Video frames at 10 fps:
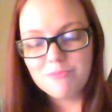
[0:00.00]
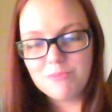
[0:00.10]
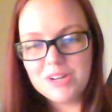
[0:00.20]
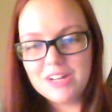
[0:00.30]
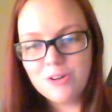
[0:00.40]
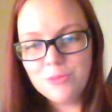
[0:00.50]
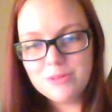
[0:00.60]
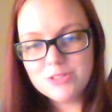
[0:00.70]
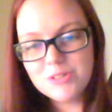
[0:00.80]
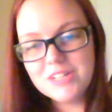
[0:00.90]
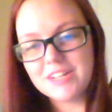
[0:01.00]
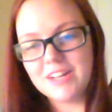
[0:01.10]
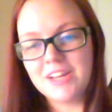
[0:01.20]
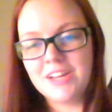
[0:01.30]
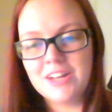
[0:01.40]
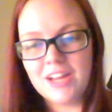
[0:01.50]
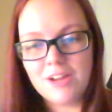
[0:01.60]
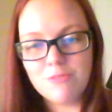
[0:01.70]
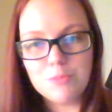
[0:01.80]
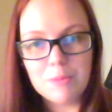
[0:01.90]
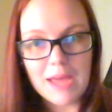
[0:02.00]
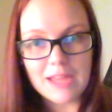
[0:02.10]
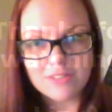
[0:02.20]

But I hope you enjoyed it, and I will be back